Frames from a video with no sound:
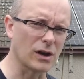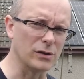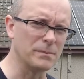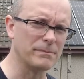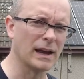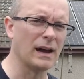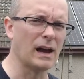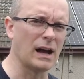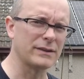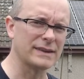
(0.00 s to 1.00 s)
Go,
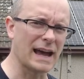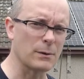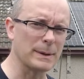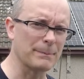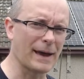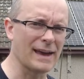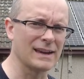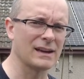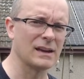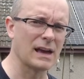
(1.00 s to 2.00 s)
I'd now be
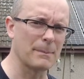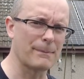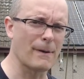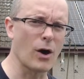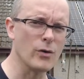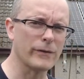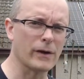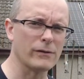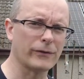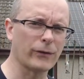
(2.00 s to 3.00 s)
paying
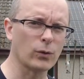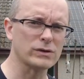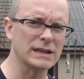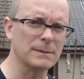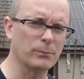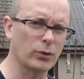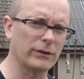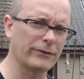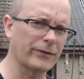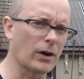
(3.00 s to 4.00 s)
over
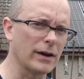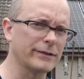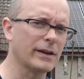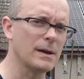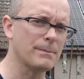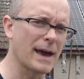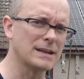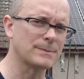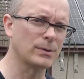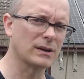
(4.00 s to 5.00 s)
40.5
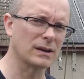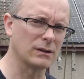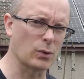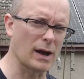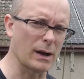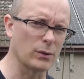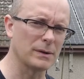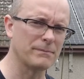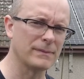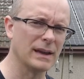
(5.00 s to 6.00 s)
pence per kilowatt
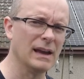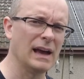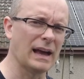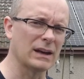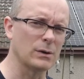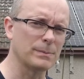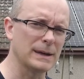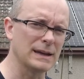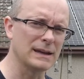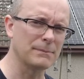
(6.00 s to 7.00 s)
hour and I'd
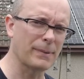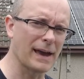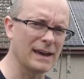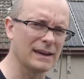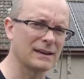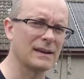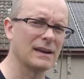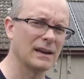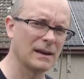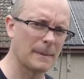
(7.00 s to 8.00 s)
be paying
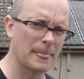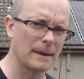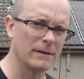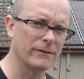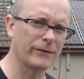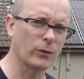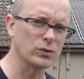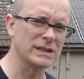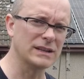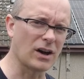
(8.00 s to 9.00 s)

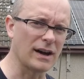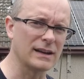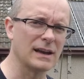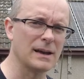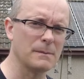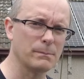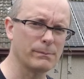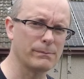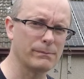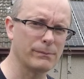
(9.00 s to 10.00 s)

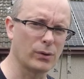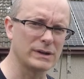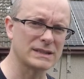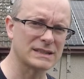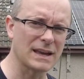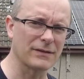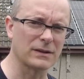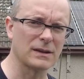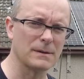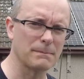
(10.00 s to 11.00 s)

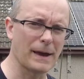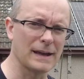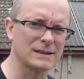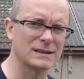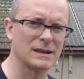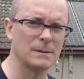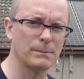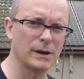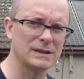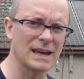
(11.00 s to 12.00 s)
49.7 pence
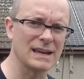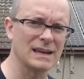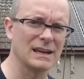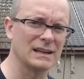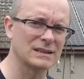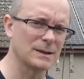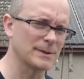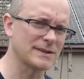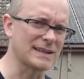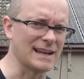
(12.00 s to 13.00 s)
per day in
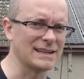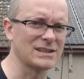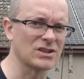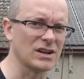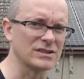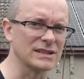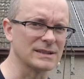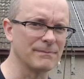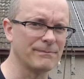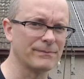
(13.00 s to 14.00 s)
terms of standing charges.